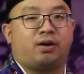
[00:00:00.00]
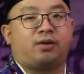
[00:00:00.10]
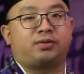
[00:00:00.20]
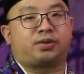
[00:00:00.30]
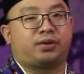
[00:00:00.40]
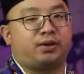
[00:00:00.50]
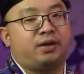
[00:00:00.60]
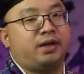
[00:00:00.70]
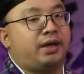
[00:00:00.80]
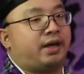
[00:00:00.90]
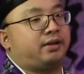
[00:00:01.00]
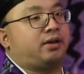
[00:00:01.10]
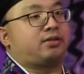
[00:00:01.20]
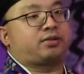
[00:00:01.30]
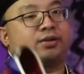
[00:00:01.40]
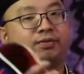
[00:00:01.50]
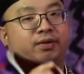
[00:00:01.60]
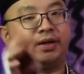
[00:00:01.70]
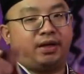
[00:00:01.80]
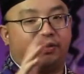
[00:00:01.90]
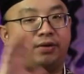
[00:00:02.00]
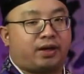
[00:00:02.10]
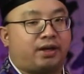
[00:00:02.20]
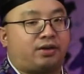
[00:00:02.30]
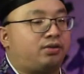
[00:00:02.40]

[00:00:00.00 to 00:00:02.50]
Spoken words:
altar, and the altar is very new, okay?